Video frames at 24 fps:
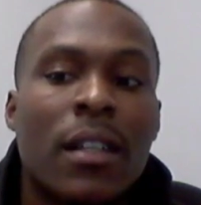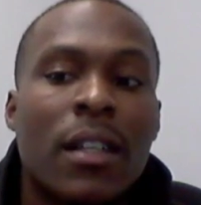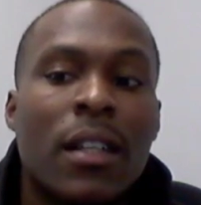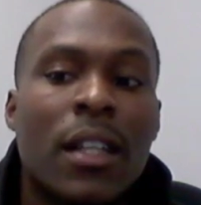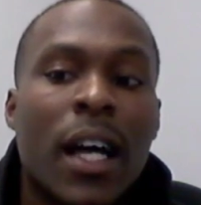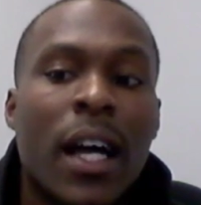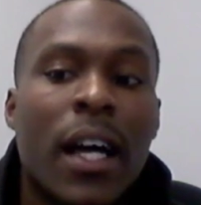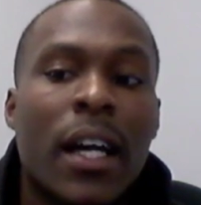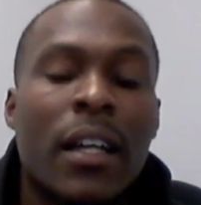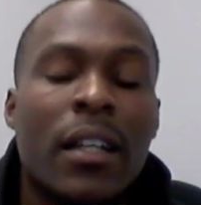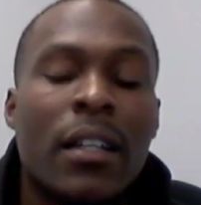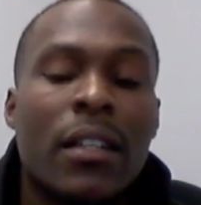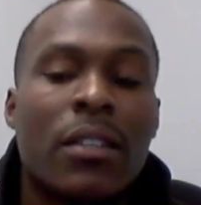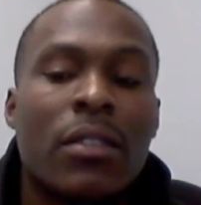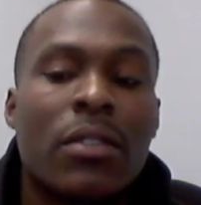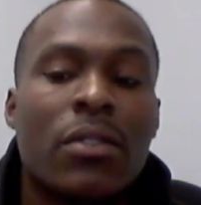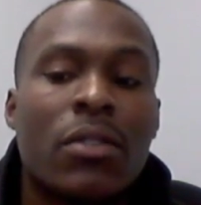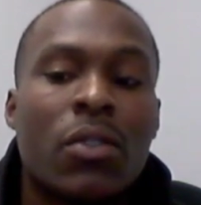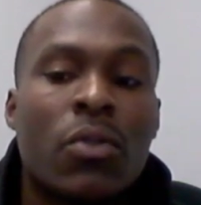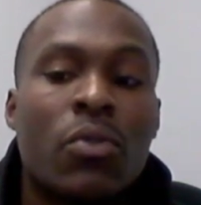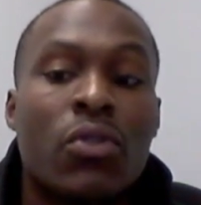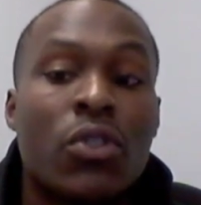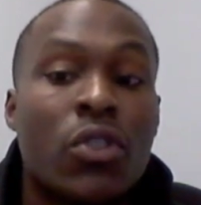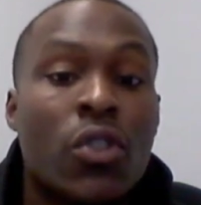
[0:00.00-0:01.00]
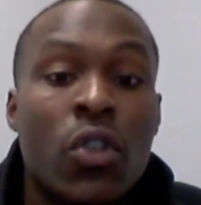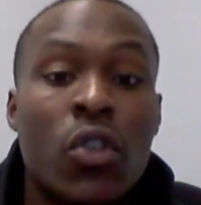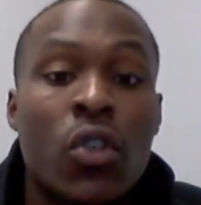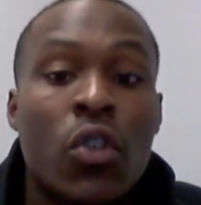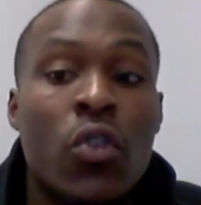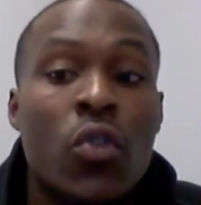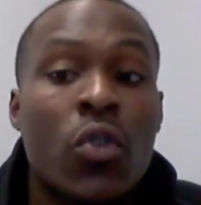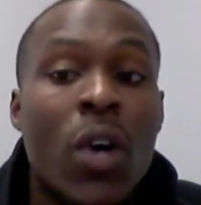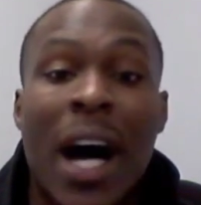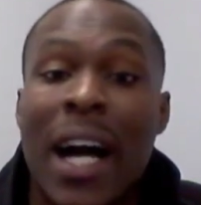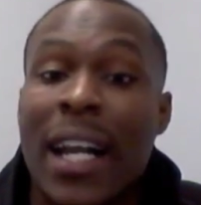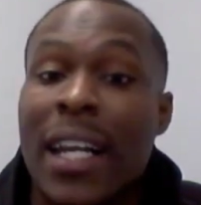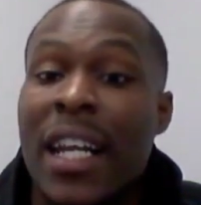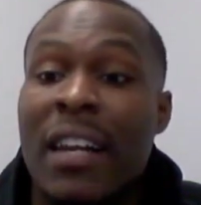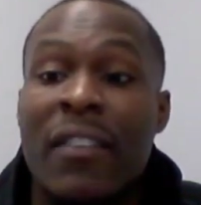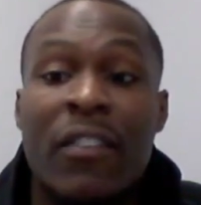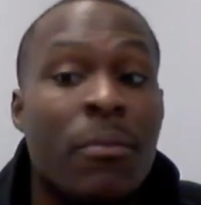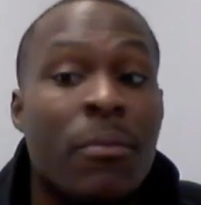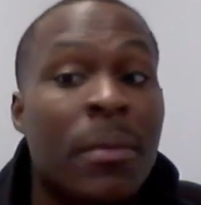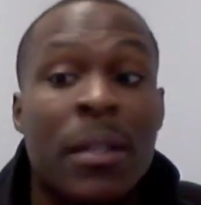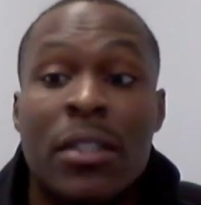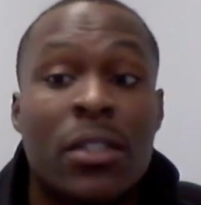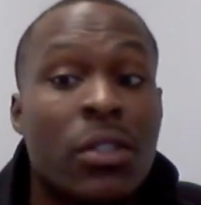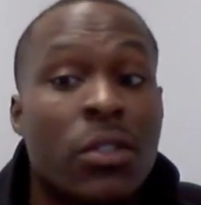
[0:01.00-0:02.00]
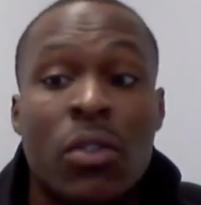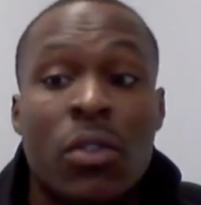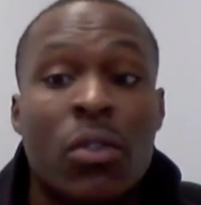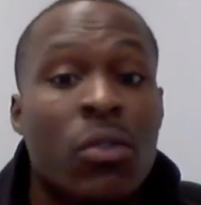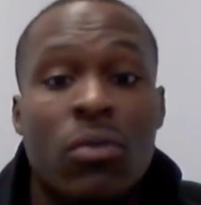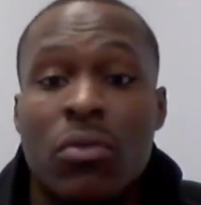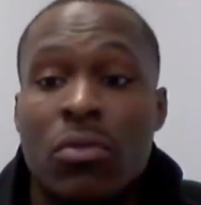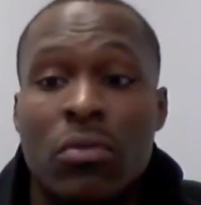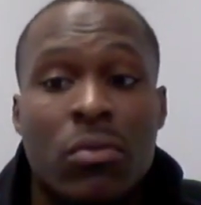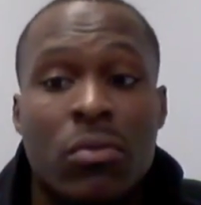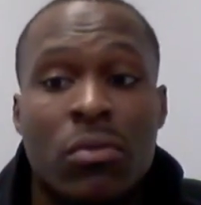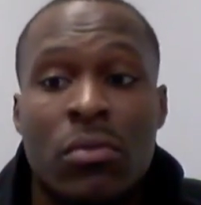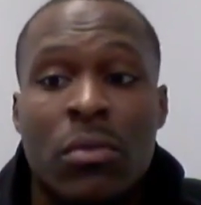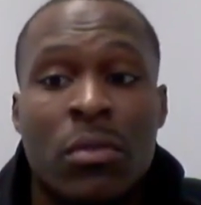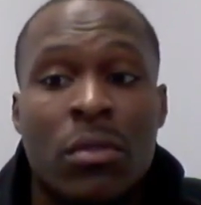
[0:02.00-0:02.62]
Like yeah. through school, I never missed school.